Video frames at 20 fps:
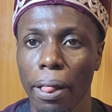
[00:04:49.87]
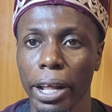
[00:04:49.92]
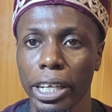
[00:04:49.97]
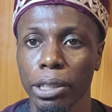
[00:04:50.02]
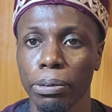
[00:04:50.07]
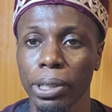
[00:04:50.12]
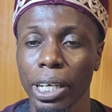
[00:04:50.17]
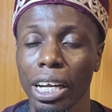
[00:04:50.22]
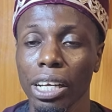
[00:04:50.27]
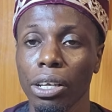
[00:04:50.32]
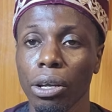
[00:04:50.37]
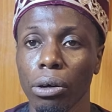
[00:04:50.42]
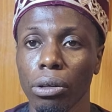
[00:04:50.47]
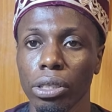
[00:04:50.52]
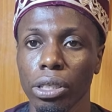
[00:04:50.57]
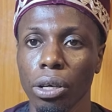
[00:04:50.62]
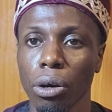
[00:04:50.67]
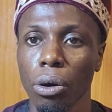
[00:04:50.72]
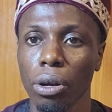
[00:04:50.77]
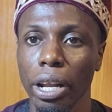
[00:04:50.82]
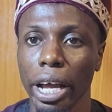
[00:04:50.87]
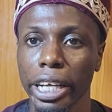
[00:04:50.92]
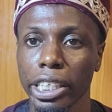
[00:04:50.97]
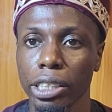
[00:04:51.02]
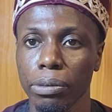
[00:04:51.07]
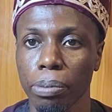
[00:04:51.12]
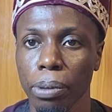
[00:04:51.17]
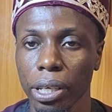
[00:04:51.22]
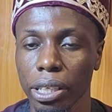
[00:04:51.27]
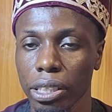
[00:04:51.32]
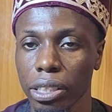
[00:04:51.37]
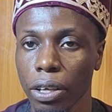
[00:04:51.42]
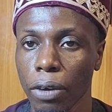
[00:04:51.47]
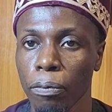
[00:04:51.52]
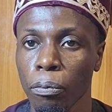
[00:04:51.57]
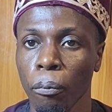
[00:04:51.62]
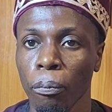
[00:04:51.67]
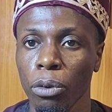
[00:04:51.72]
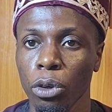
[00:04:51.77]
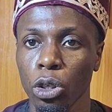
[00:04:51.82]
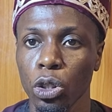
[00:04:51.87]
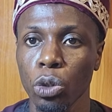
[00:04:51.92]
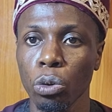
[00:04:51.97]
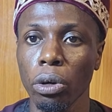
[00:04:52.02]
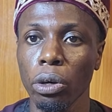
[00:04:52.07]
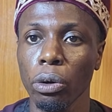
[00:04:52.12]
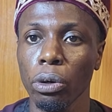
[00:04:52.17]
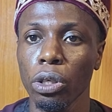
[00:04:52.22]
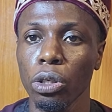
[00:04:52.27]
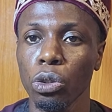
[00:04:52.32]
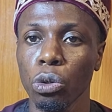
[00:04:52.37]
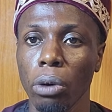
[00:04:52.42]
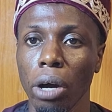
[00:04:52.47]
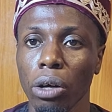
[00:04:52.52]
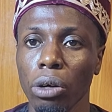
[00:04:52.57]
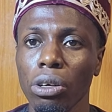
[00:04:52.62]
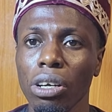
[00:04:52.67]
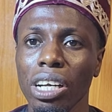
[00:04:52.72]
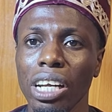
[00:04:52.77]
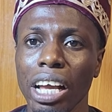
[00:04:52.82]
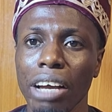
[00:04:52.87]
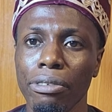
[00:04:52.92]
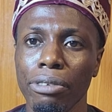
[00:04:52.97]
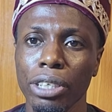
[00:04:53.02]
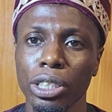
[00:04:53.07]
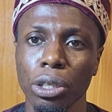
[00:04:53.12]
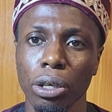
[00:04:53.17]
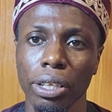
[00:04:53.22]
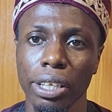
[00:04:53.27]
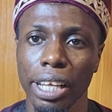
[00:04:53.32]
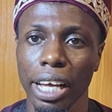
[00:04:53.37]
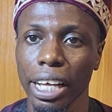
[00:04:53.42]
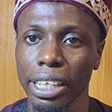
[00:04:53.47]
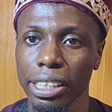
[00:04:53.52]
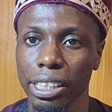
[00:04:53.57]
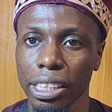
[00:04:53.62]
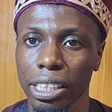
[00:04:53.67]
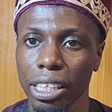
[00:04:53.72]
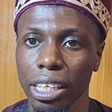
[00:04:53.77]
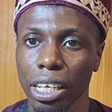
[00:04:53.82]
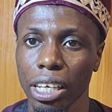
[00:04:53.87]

especially on the online space. So what we're going to do, we're going to leverage on that